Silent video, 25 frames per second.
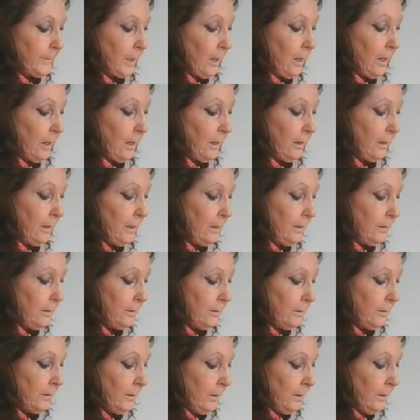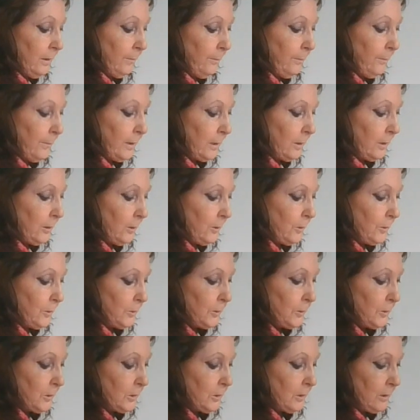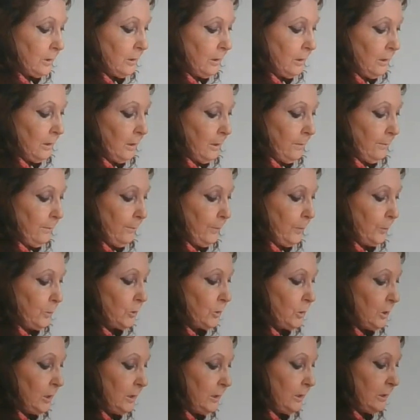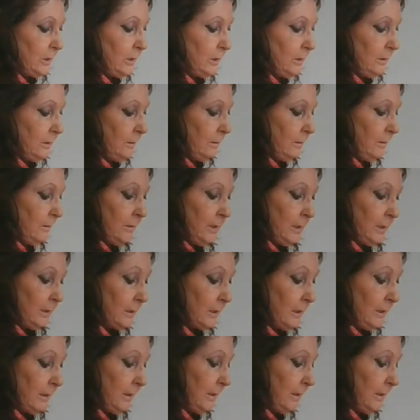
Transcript: colour, because bushes and things like